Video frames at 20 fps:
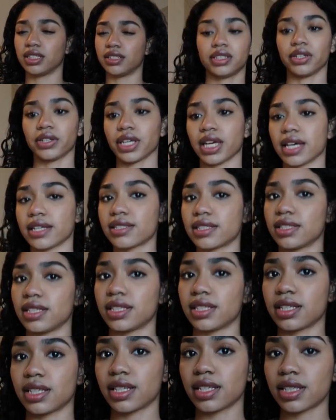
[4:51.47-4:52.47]
So yes,
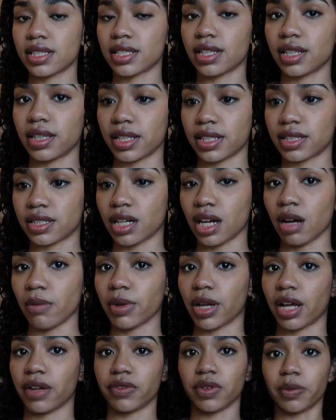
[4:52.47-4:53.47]
this is this top.
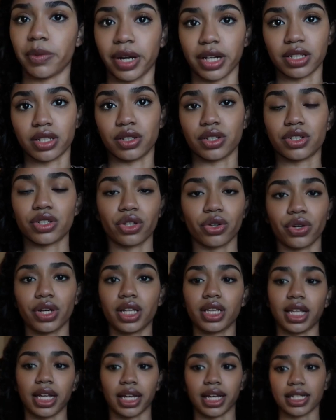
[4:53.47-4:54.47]
I'll have the price on the
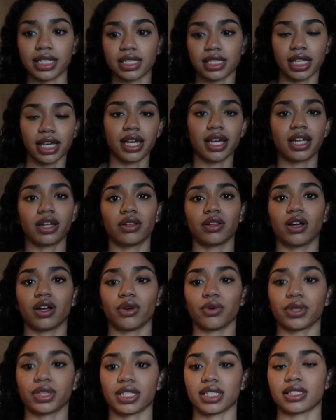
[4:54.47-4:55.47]
screen, like I said,
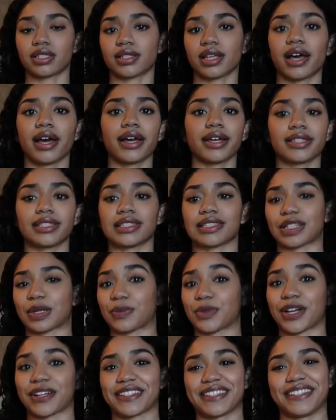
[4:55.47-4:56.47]
along with the size, since
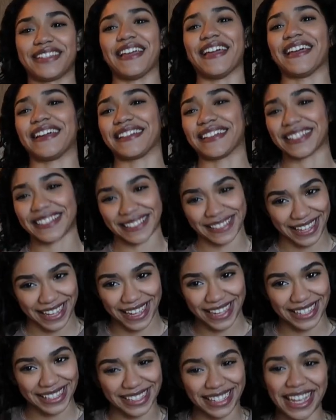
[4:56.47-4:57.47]
I'm not saying the
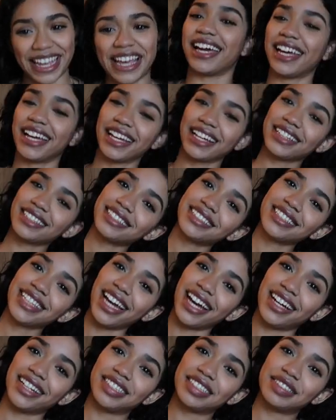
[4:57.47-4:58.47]
size. And
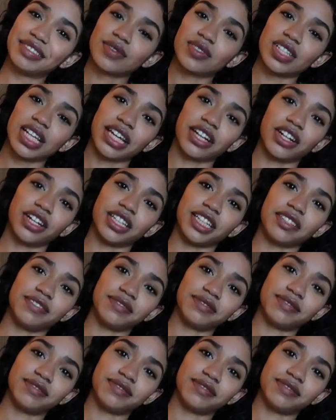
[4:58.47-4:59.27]
yeah, take it all in.